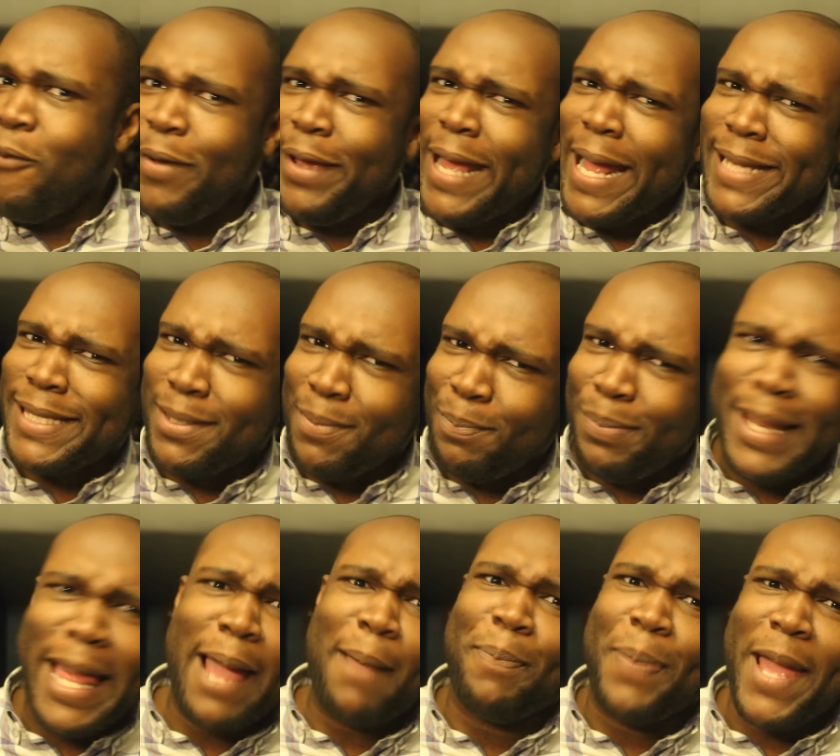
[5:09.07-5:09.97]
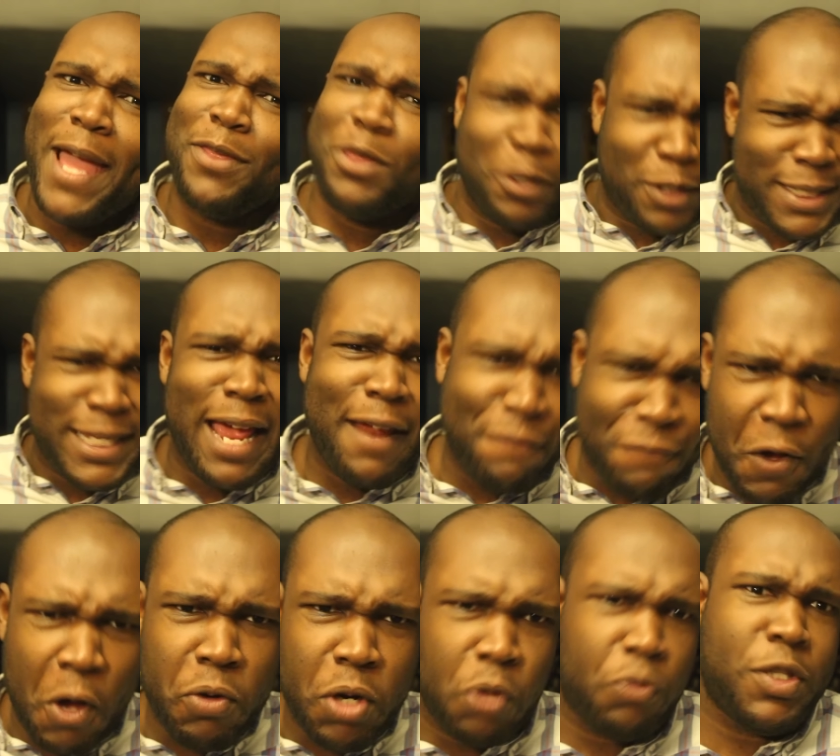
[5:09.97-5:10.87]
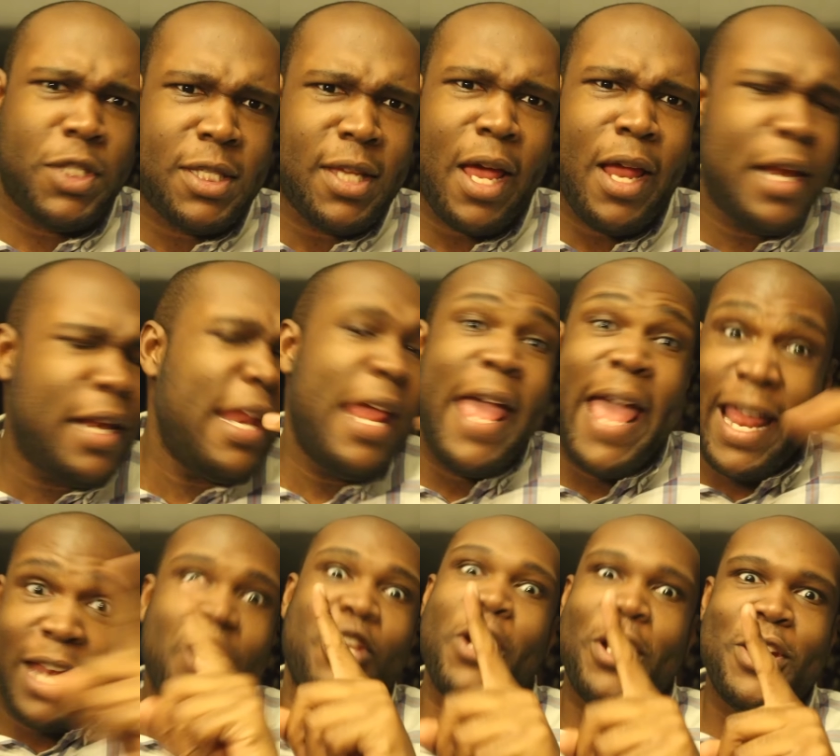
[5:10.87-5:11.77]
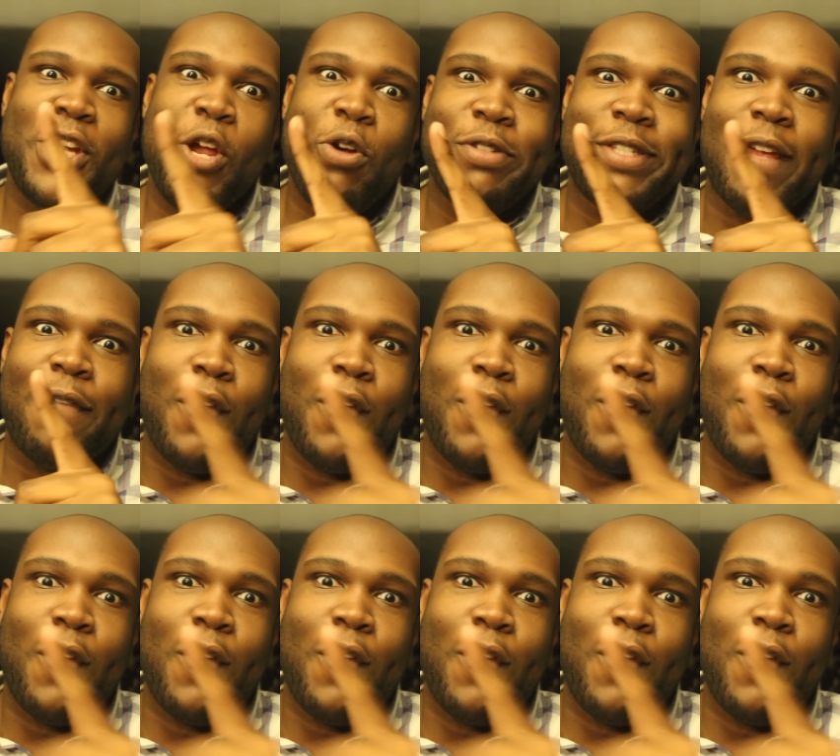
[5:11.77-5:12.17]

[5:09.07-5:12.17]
we got some Black Panther set photos, son. And good news,